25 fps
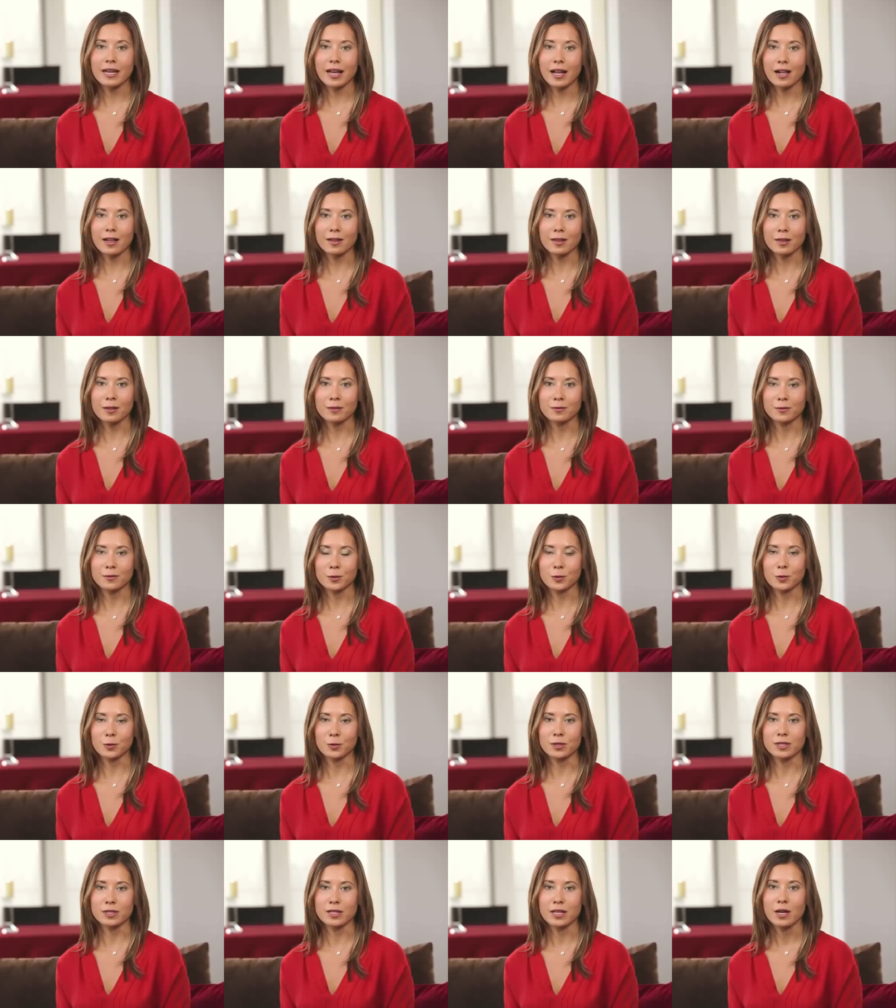healthy
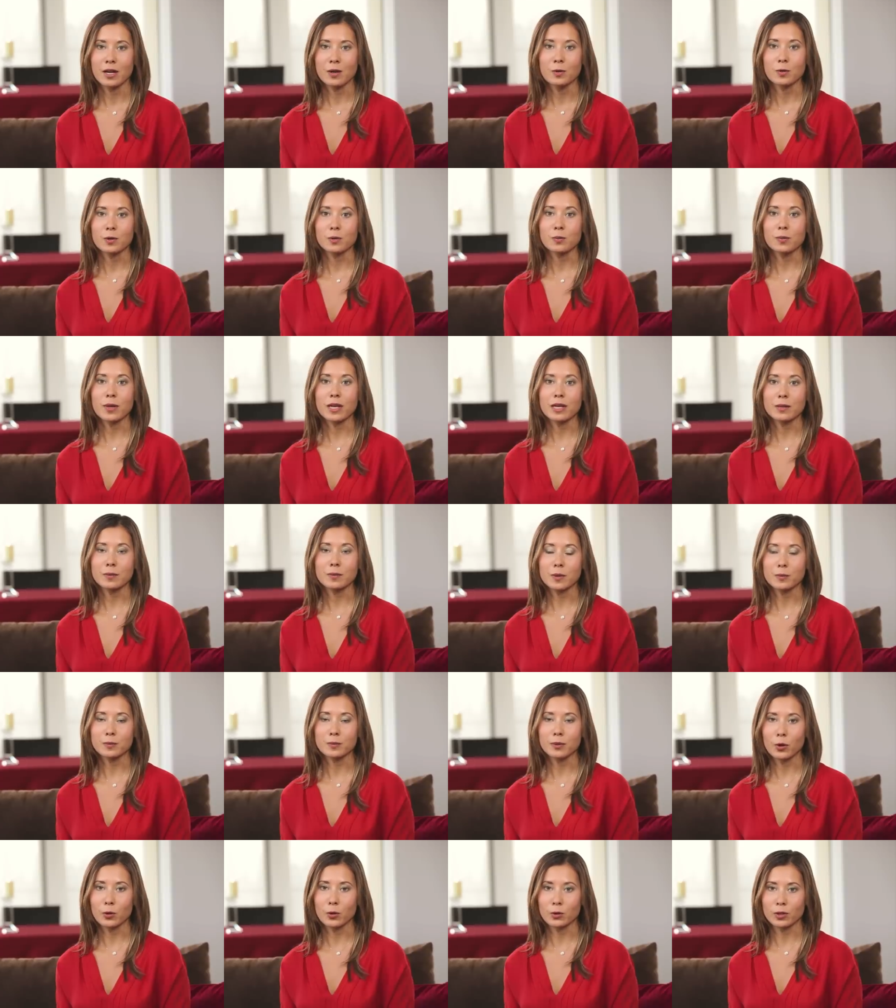foods would make me
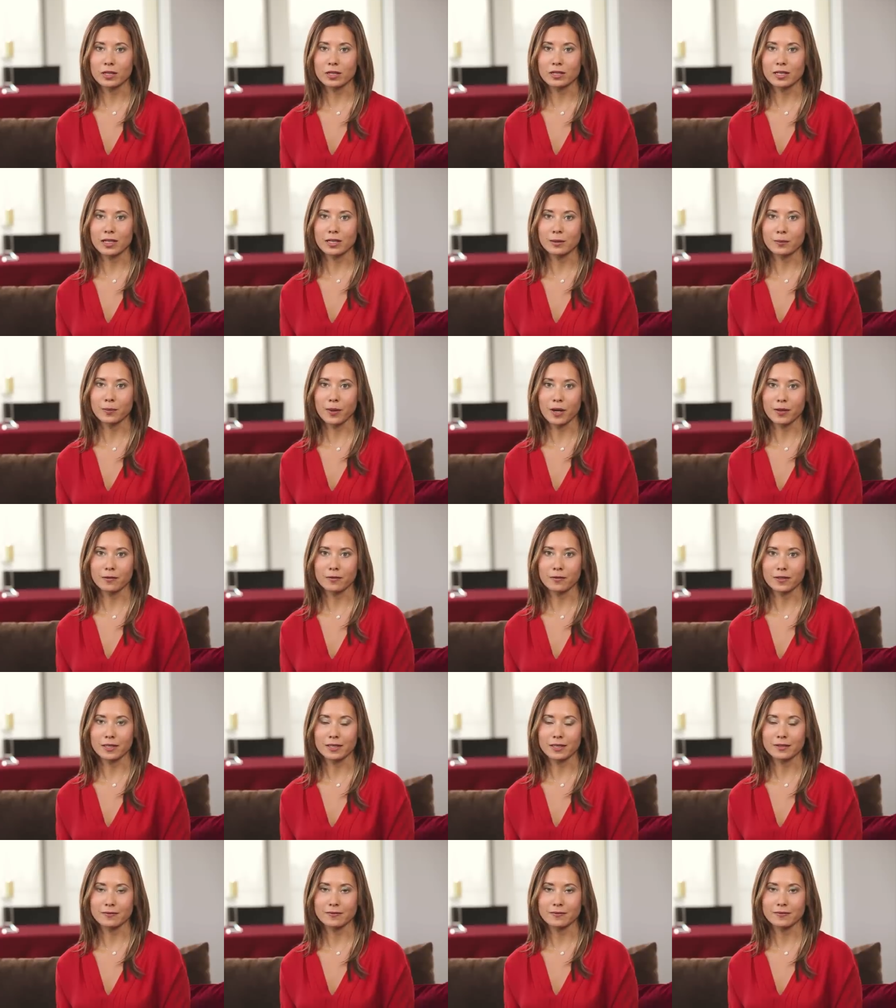bloated and
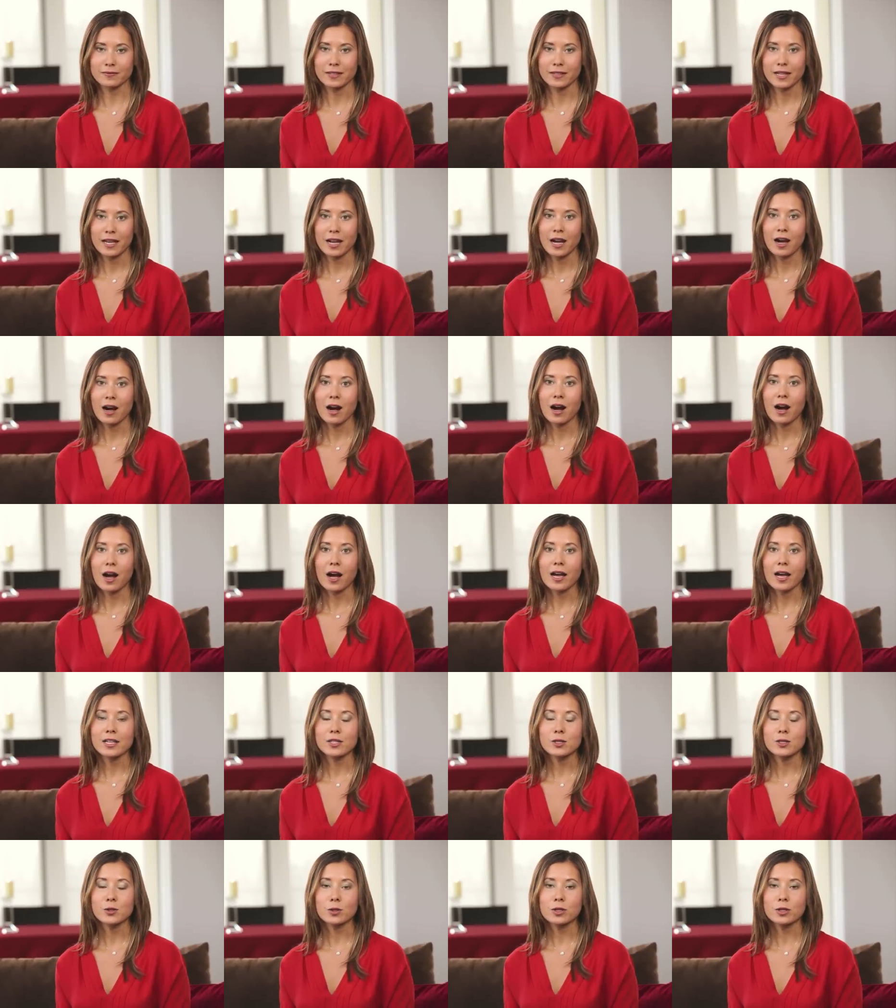puffy.
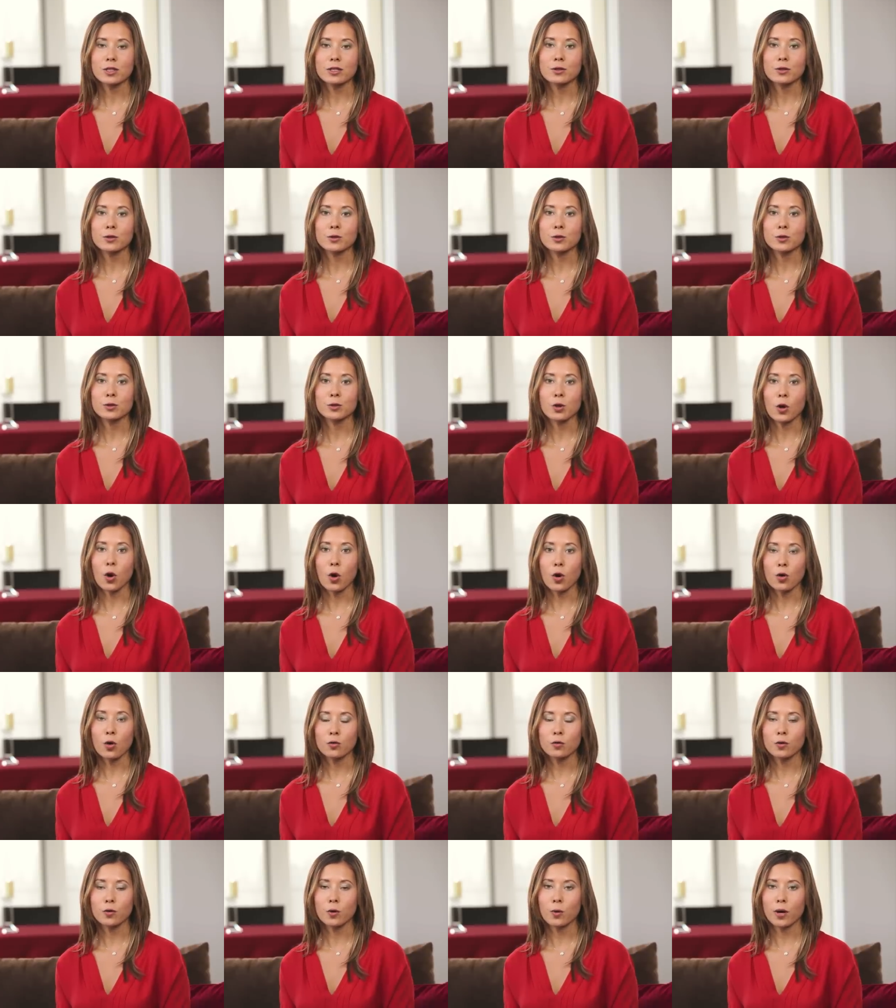I sorted through an
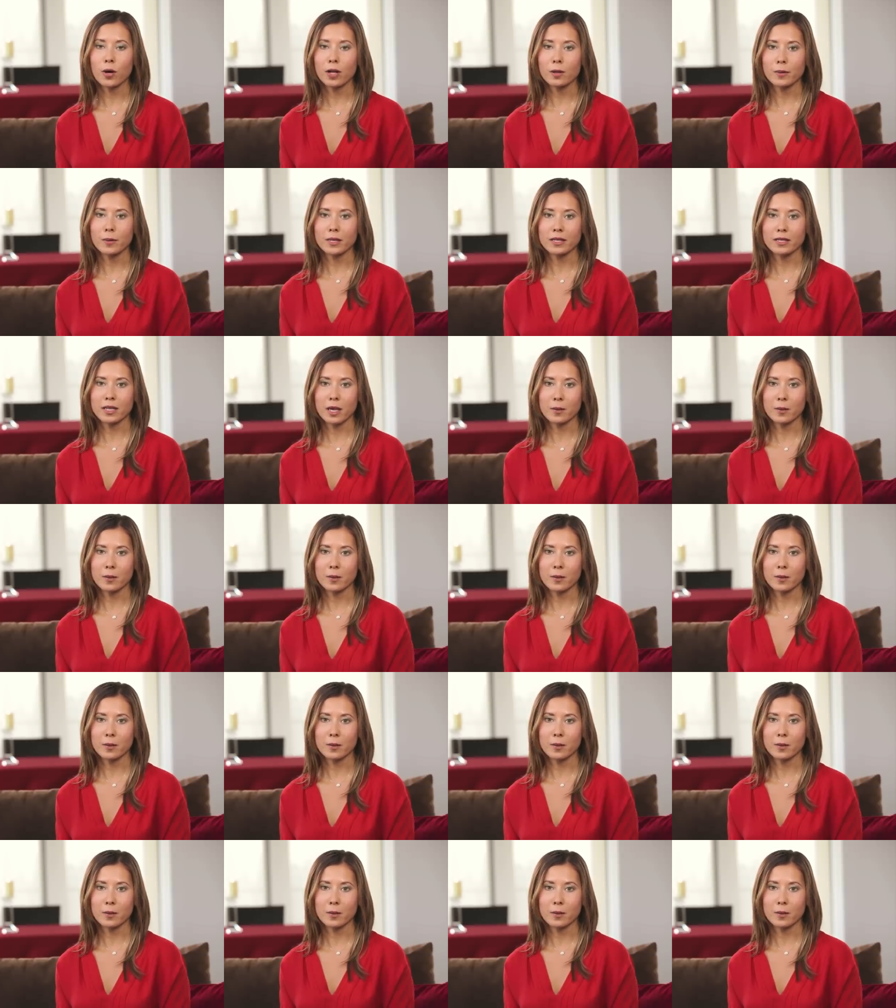overwhelming